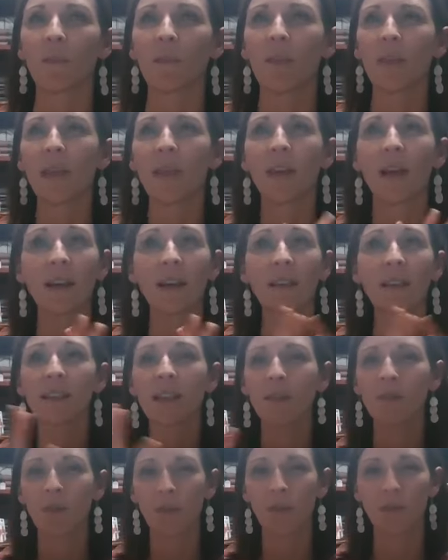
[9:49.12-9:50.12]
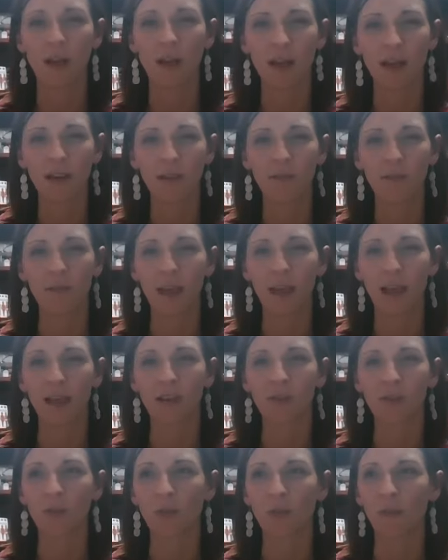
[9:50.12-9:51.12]
because of a lot of that
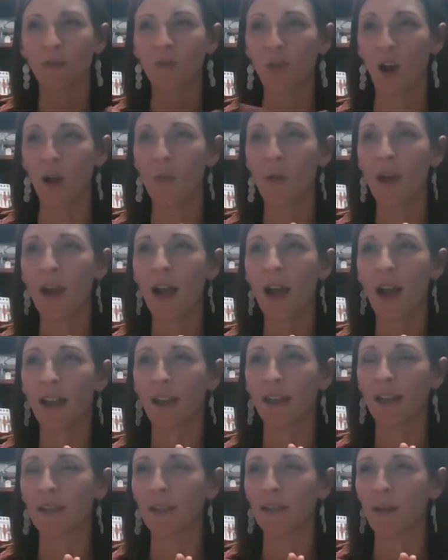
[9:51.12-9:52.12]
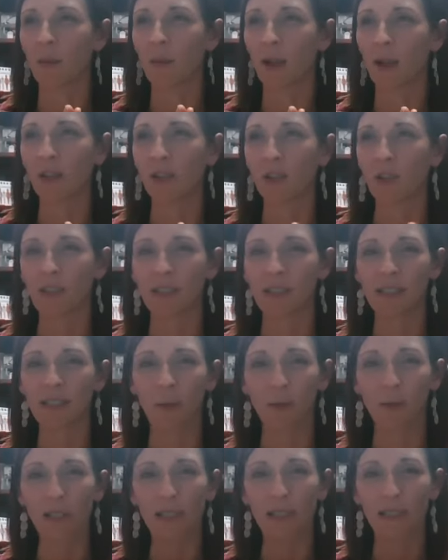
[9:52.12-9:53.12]
sort of drama, I ended up actually
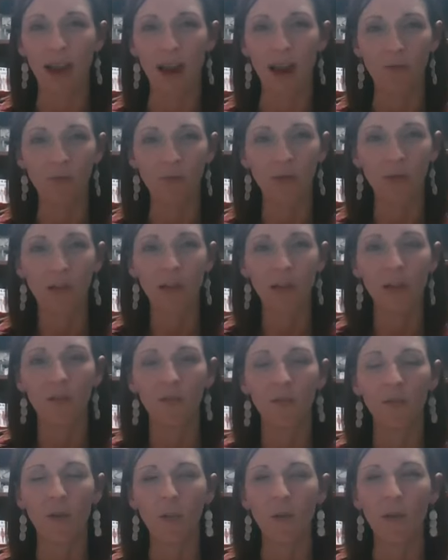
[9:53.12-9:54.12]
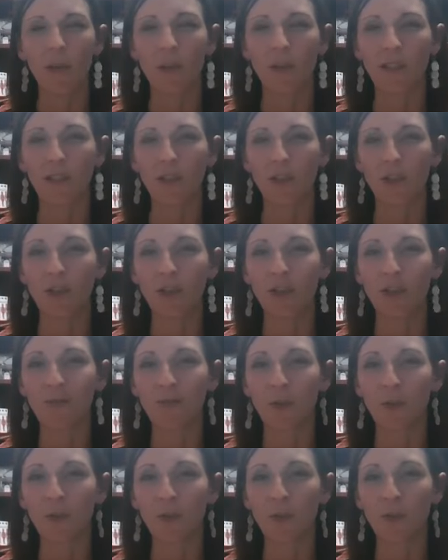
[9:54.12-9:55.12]
stepping down from the position,
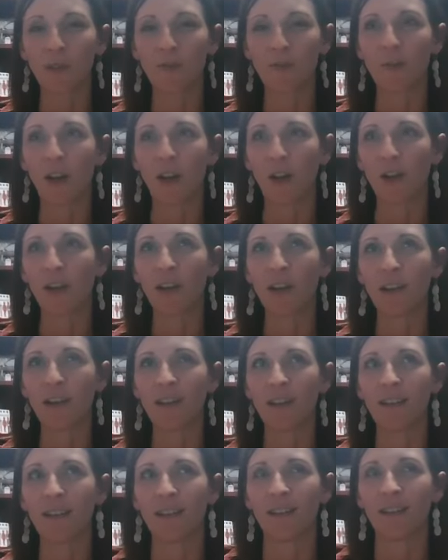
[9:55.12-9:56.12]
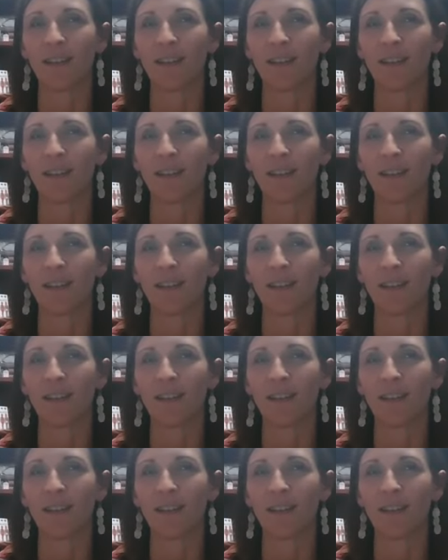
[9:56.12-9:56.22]
which was very